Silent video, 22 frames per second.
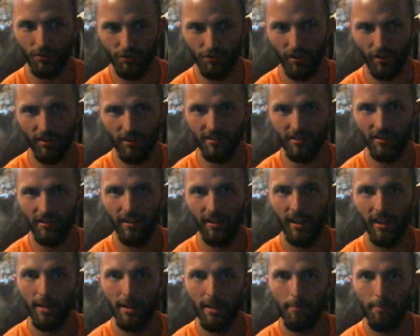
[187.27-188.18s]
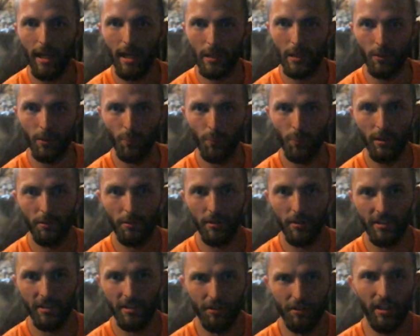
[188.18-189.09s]
back when we were in
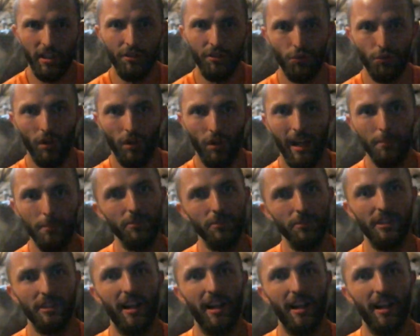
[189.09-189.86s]
tribal times,